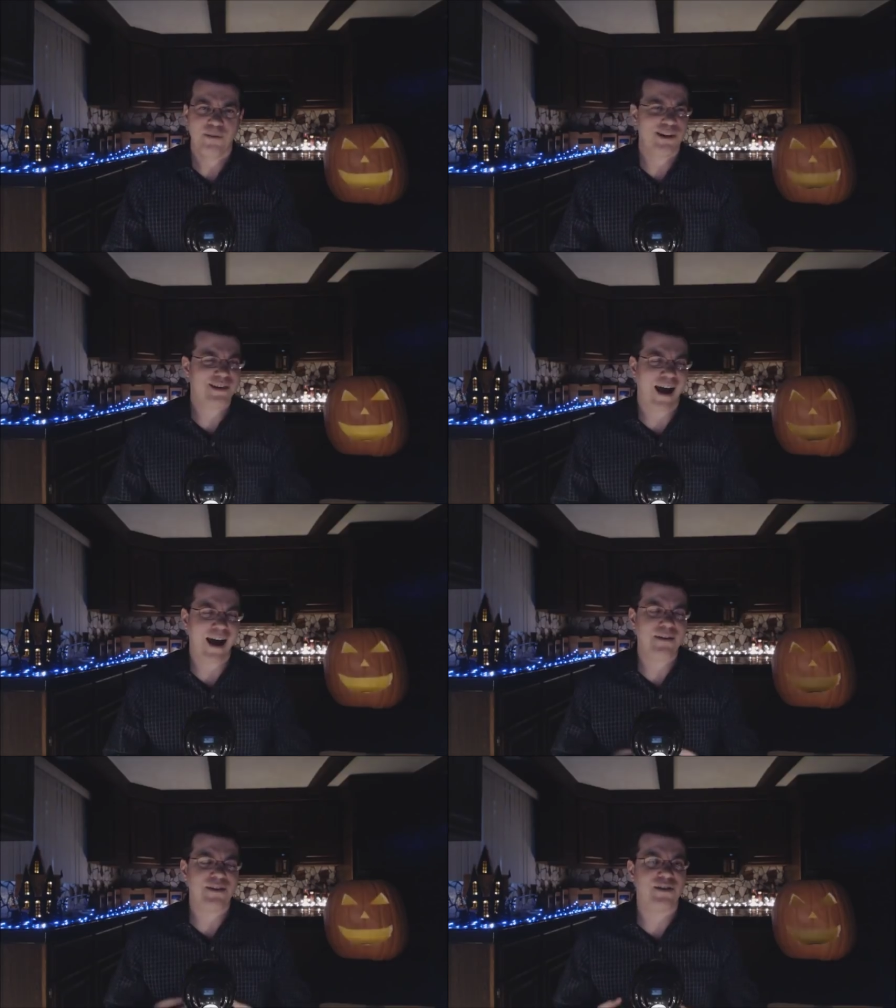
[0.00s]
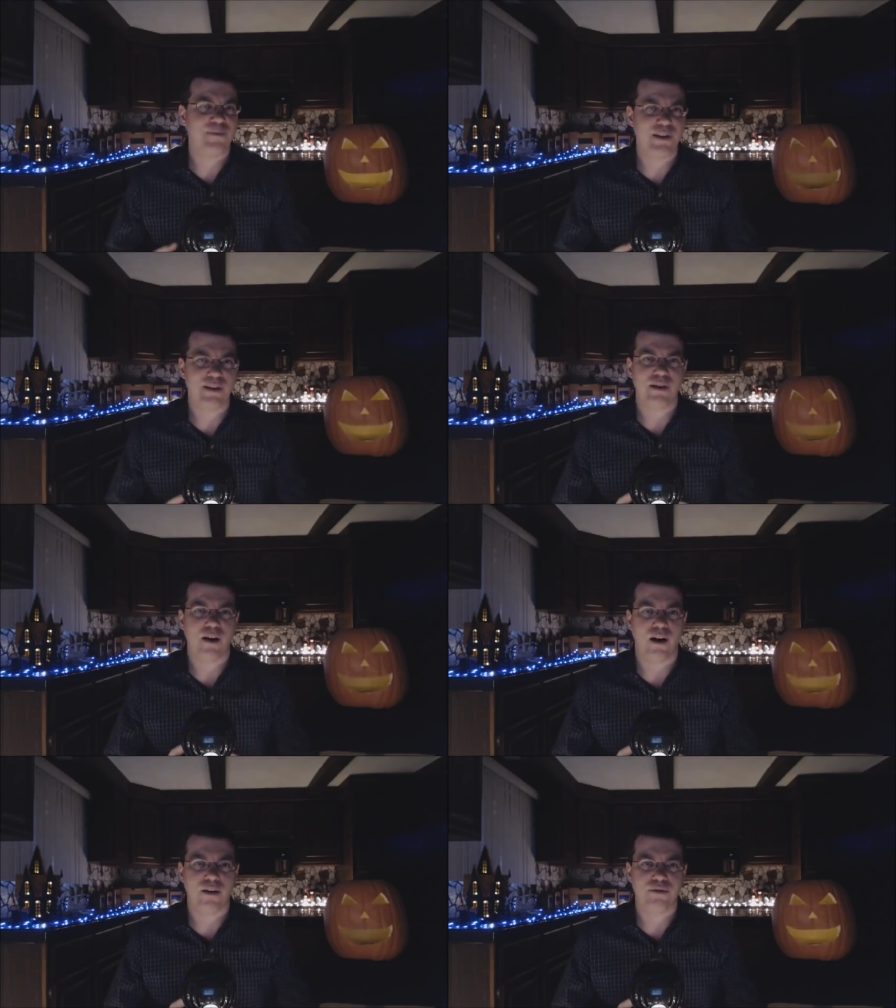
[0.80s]
but it's obvious to me that
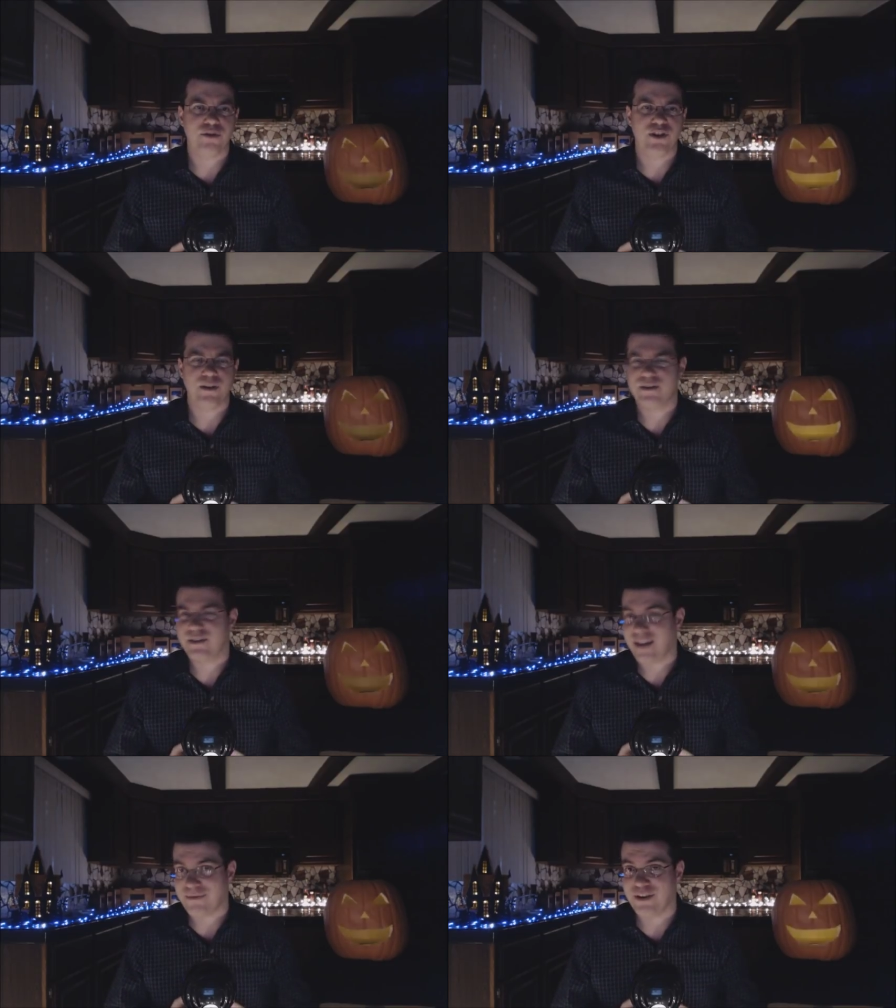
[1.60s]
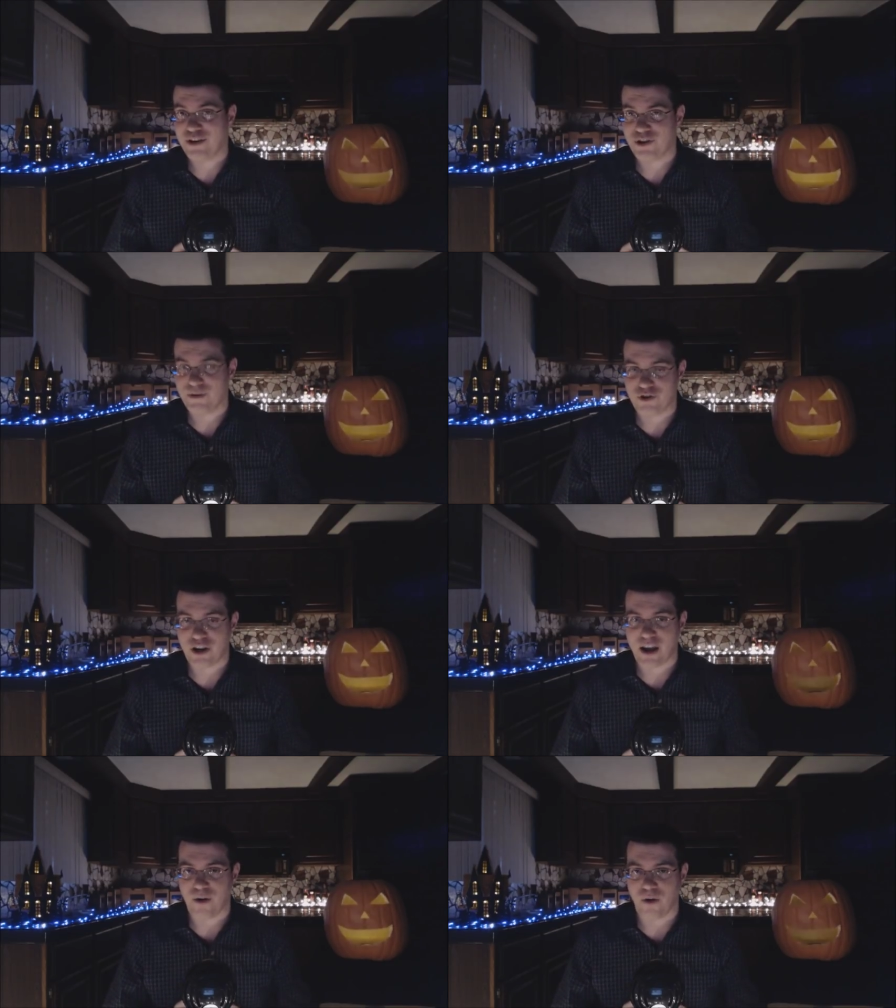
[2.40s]
the author's de definition of
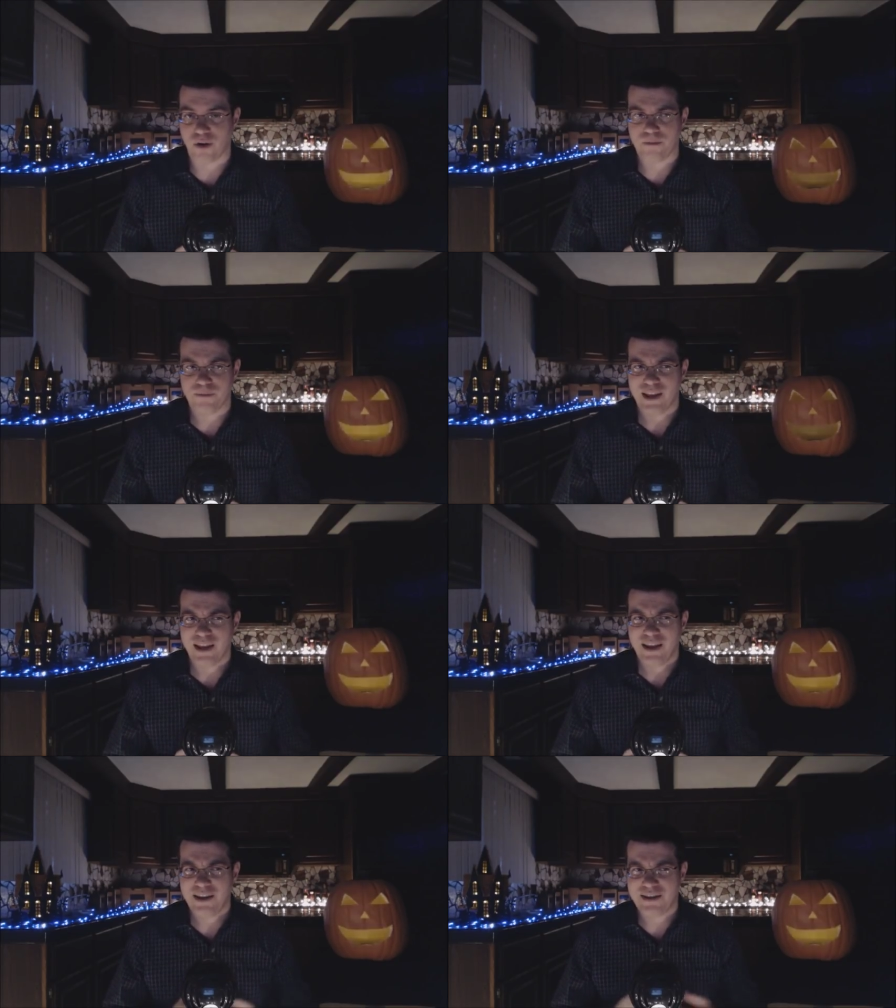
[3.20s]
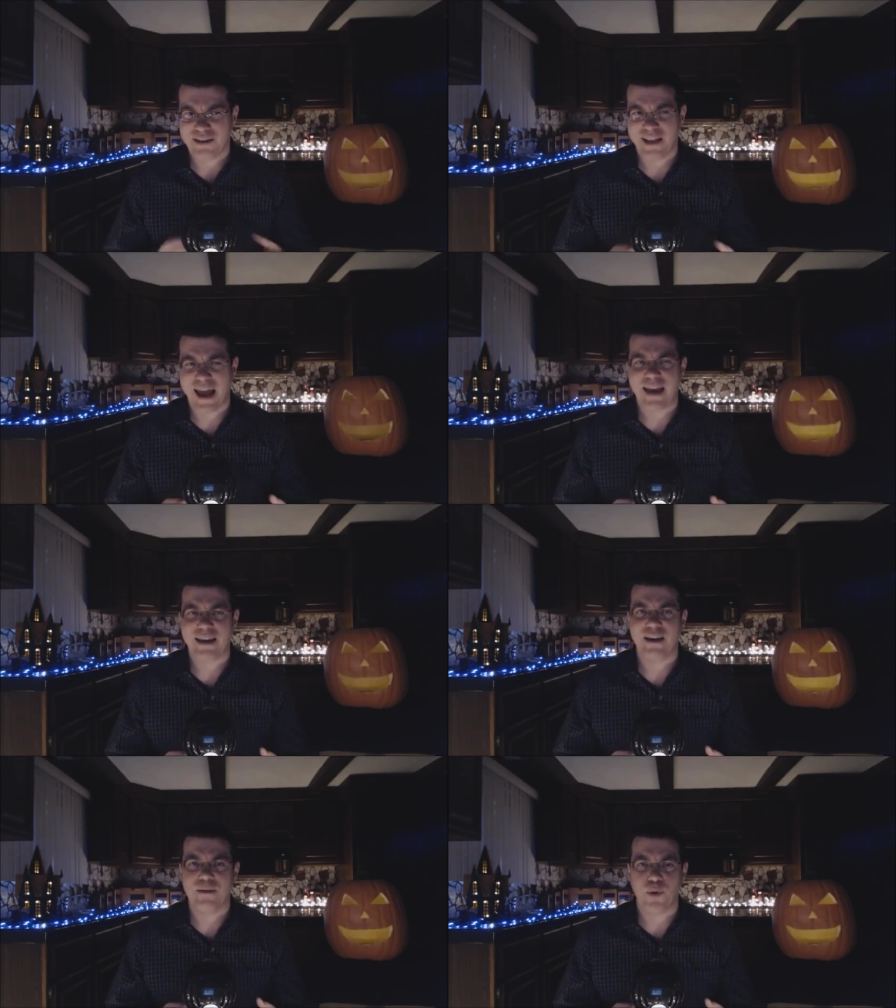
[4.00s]
J-horror is
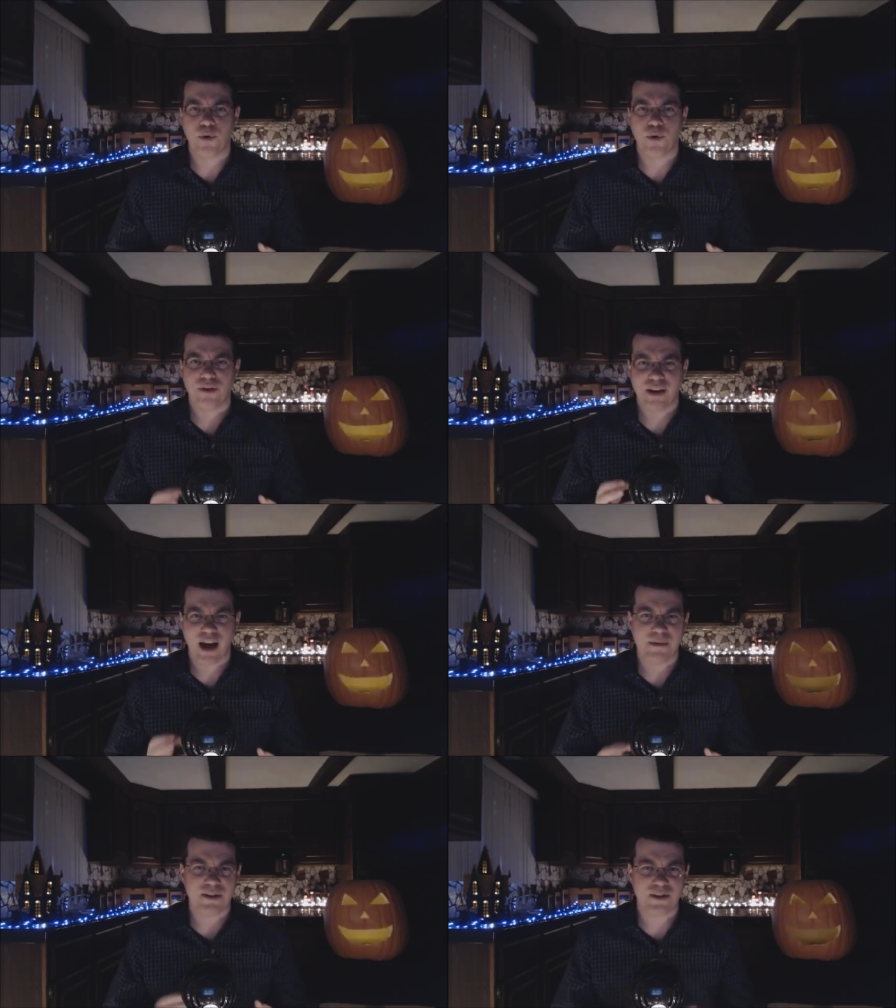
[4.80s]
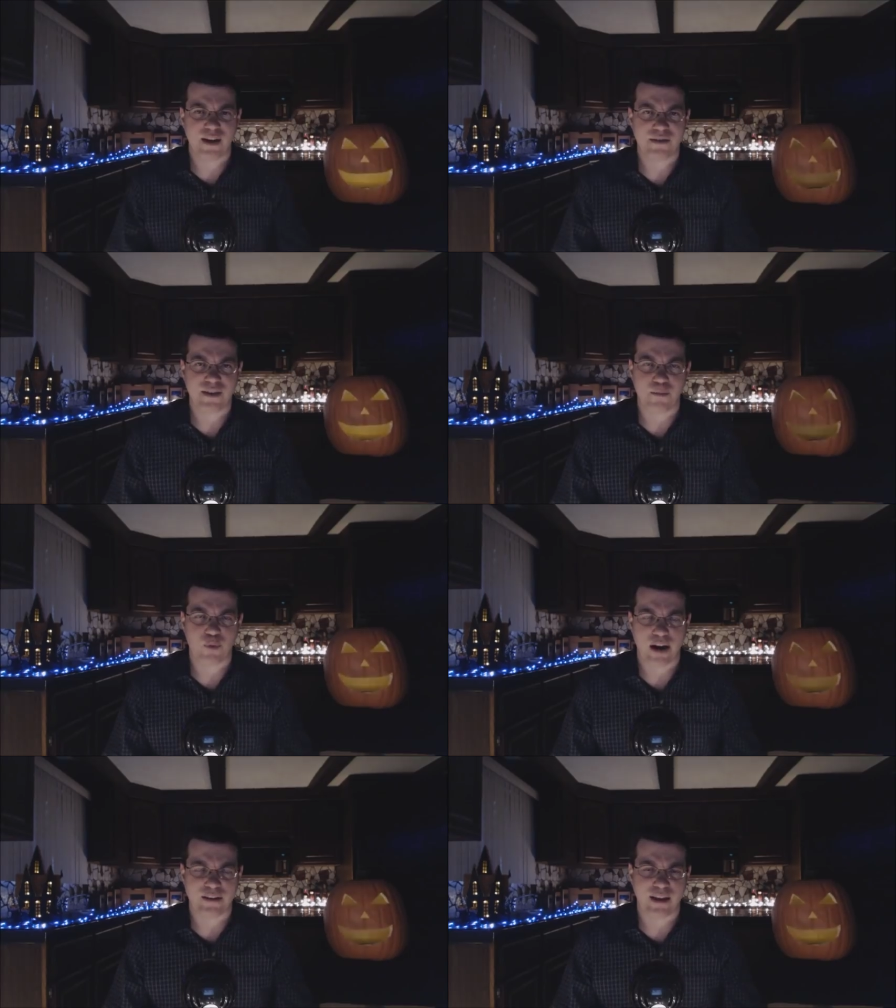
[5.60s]
lacking in both common sense and
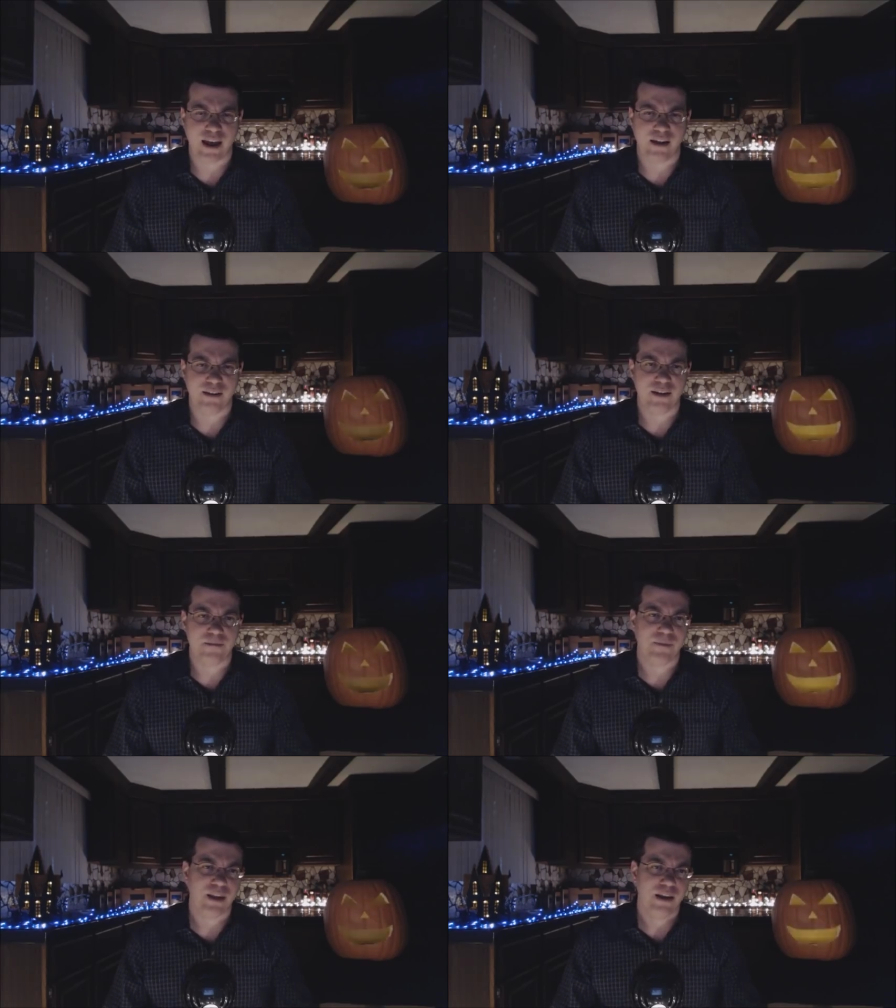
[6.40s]
practicality.